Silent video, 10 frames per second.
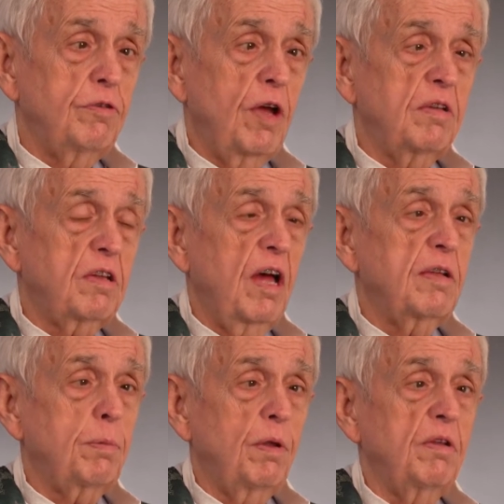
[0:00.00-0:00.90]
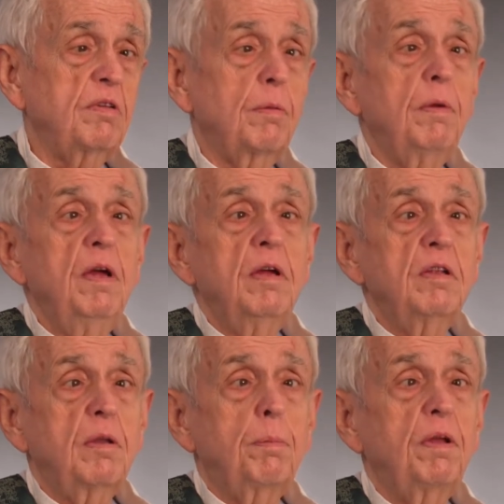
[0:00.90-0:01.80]
John's Gospel is
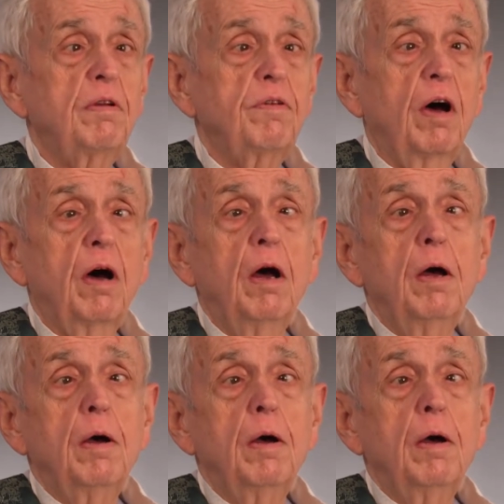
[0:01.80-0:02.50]
a bit of a